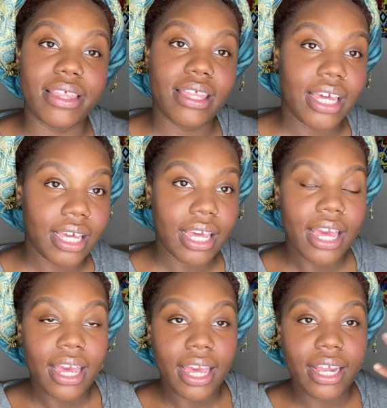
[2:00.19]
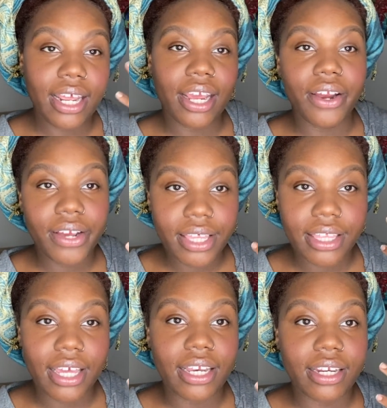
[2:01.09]
thick in an area,
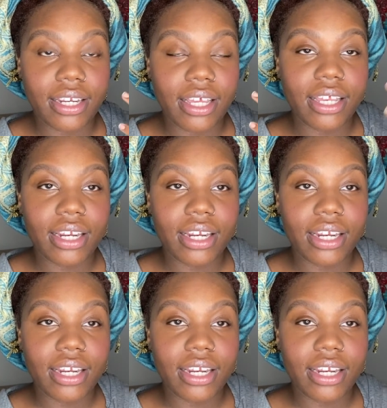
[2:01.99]
in an